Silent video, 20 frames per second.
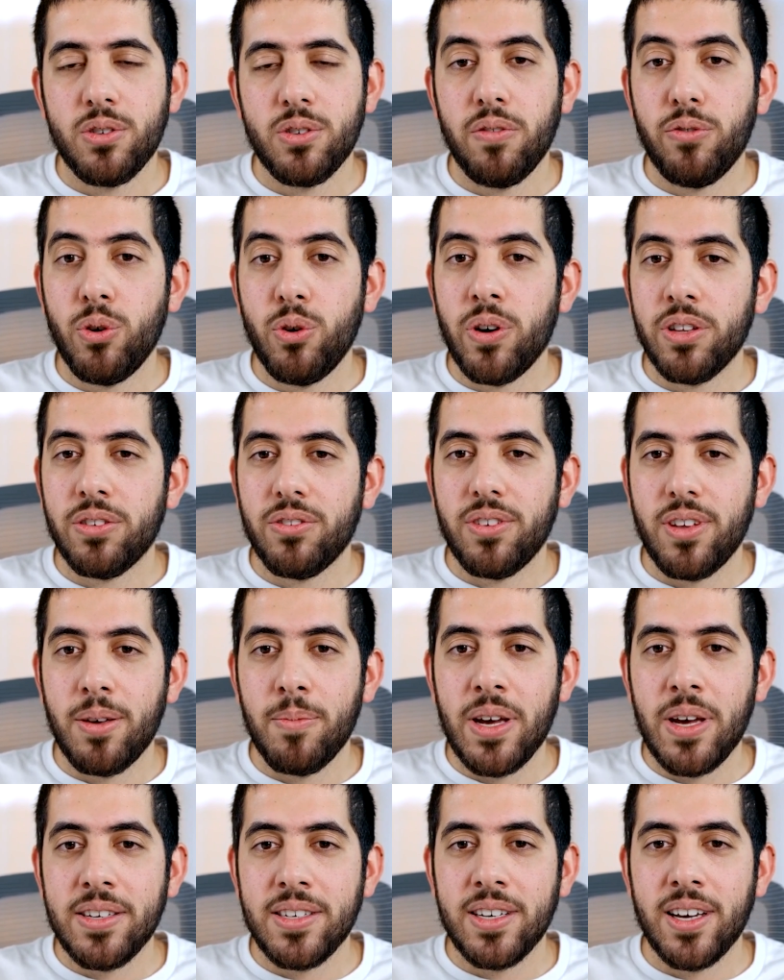So if you want
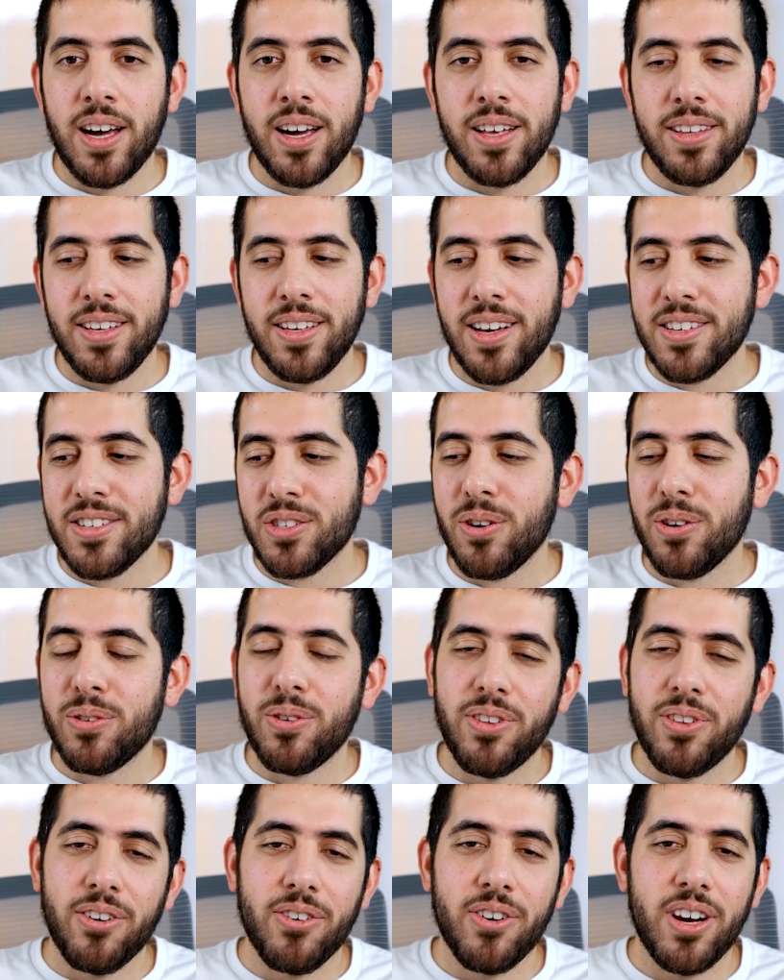amazing ideas, go
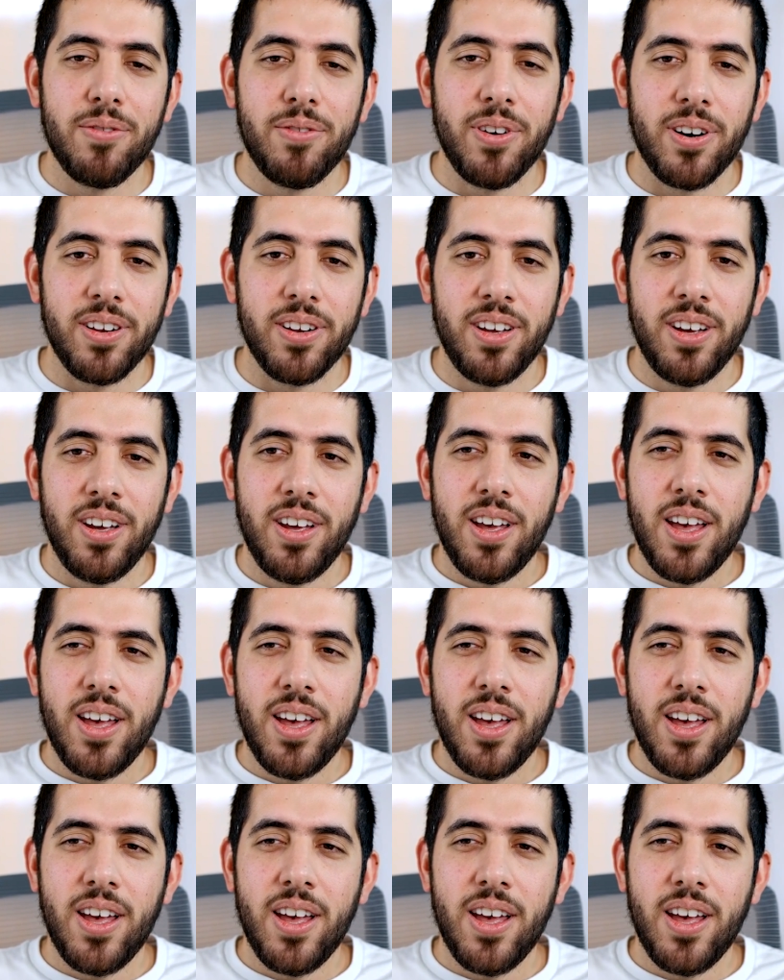to the graveyard.